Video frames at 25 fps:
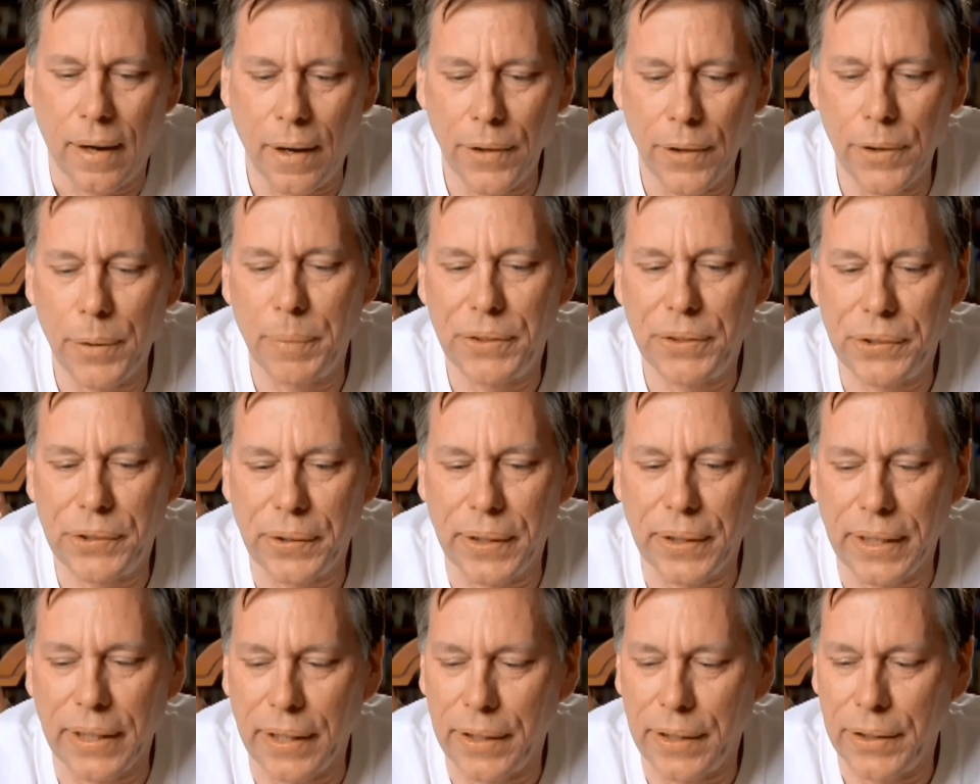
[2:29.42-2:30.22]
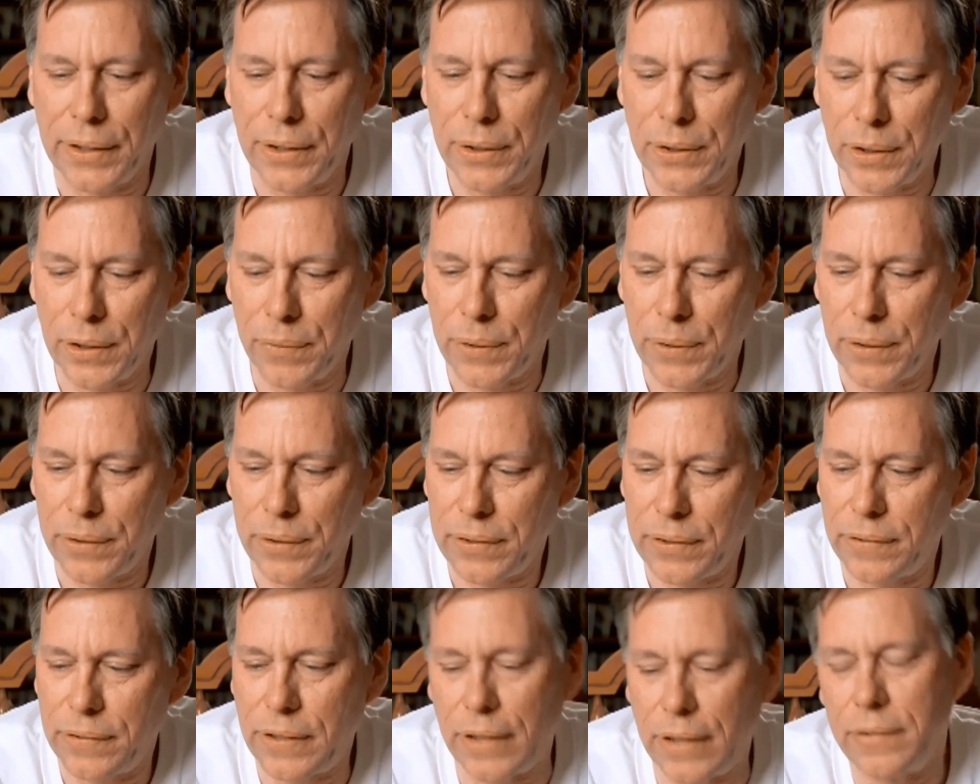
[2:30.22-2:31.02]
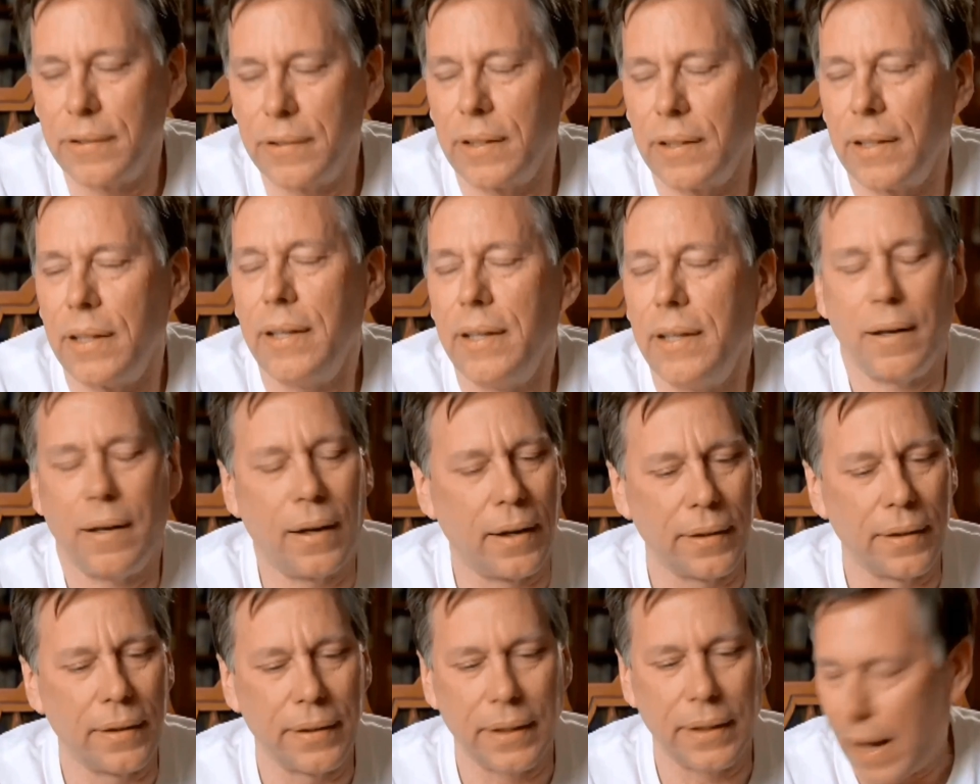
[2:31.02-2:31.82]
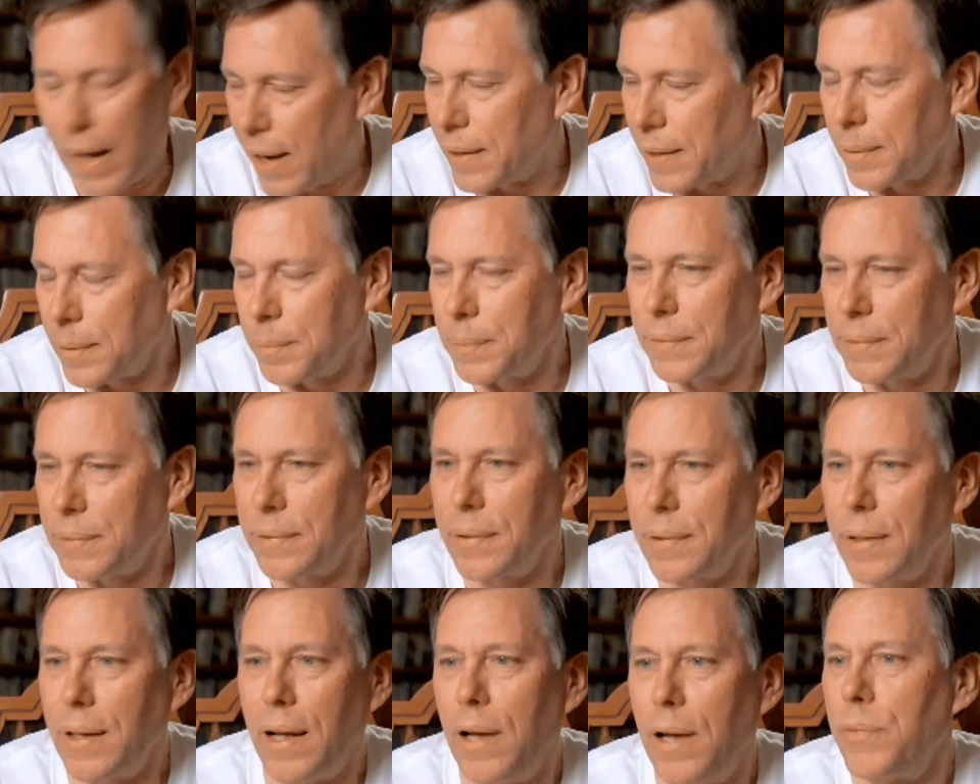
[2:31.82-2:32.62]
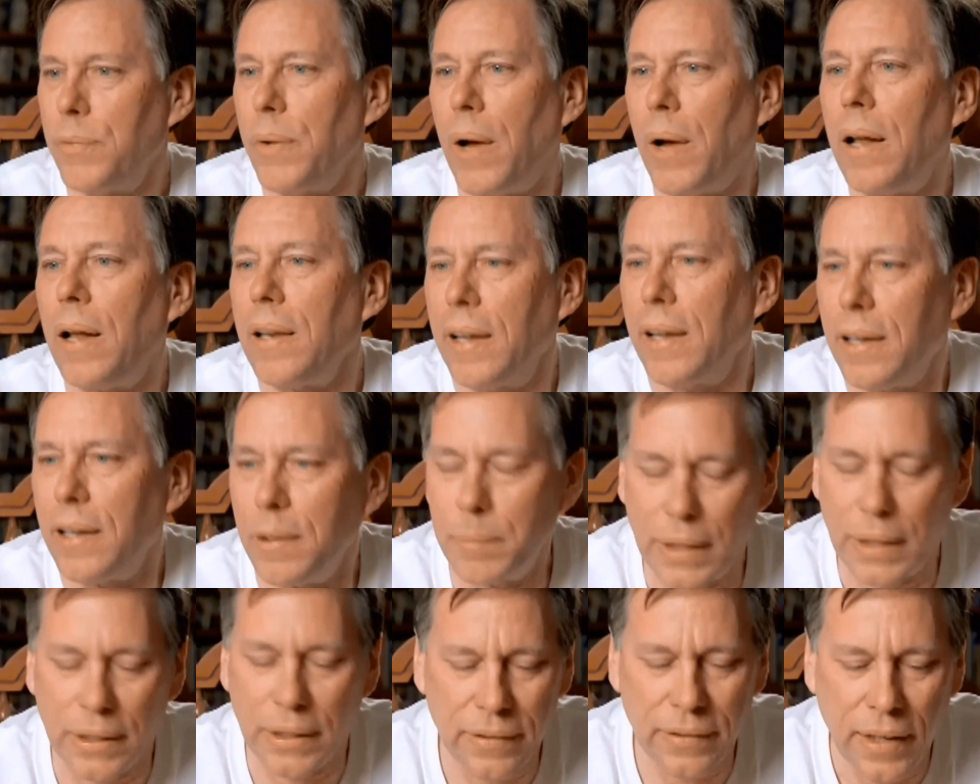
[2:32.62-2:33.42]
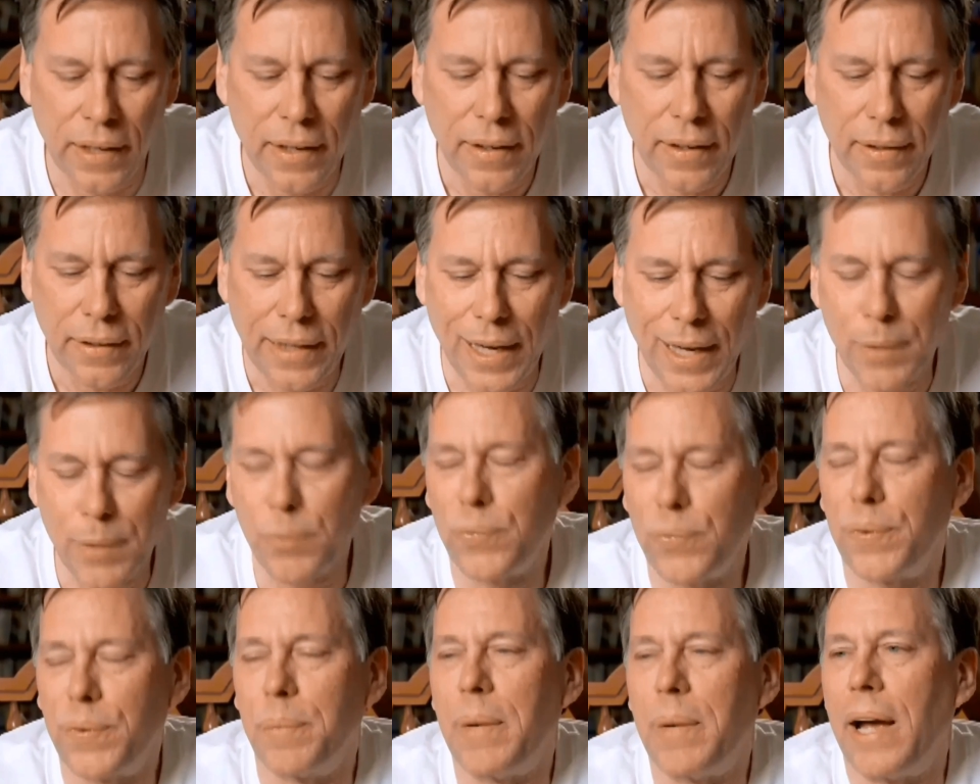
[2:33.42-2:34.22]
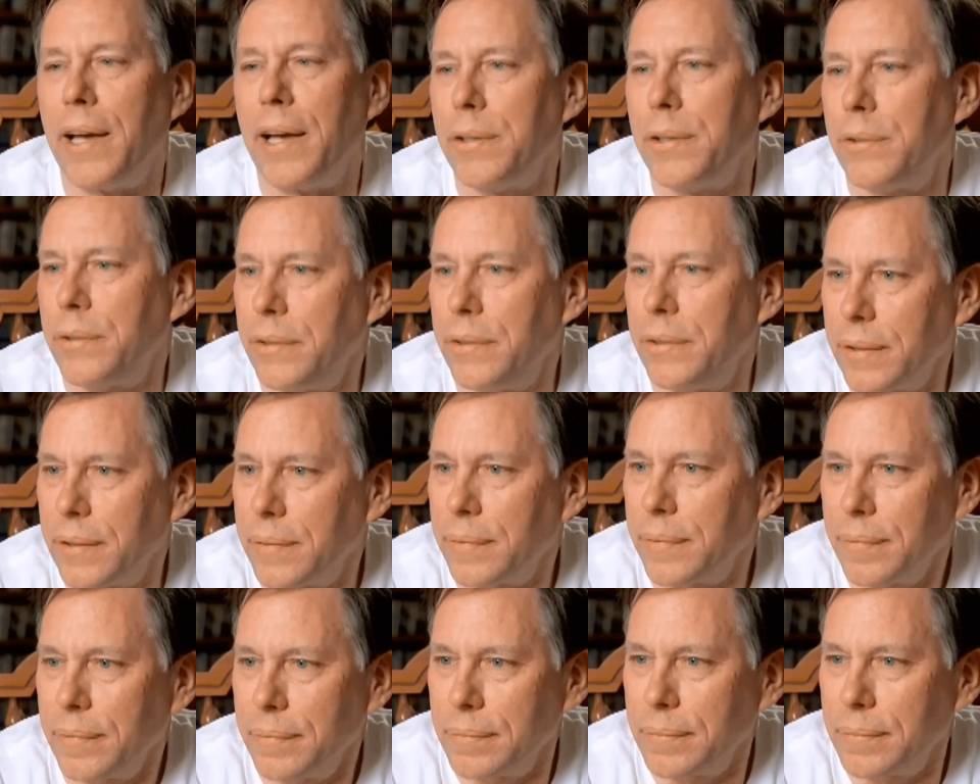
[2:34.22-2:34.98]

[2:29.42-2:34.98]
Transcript: all the material in the universe, essentially all the atoms of all elements, came from hydrogen.